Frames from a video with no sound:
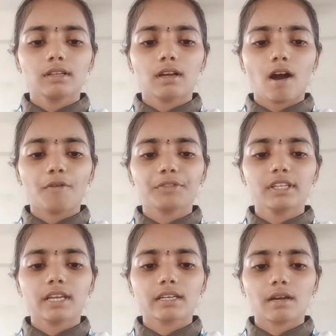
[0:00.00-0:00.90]
of the
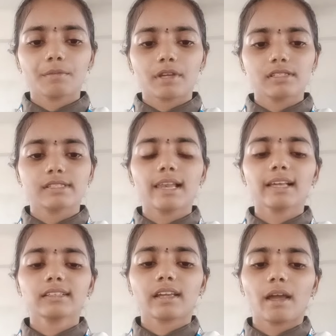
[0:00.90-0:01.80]
database.
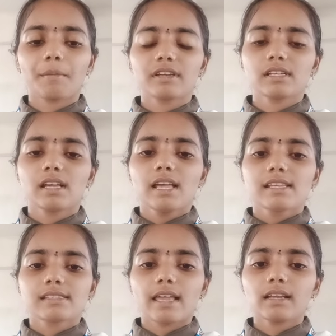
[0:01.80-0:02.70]
Select
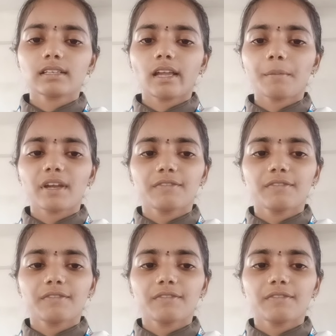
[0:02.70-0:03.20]
command